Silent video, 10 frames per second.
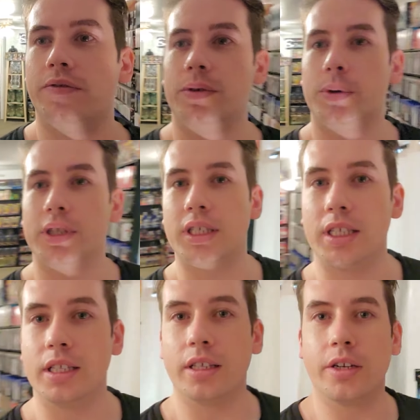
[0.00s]
if you want to see
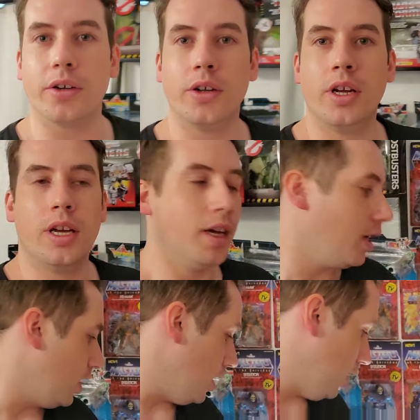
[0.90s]
it later.
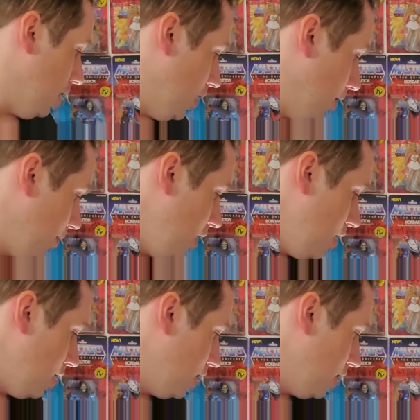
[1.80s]
Um, yeah.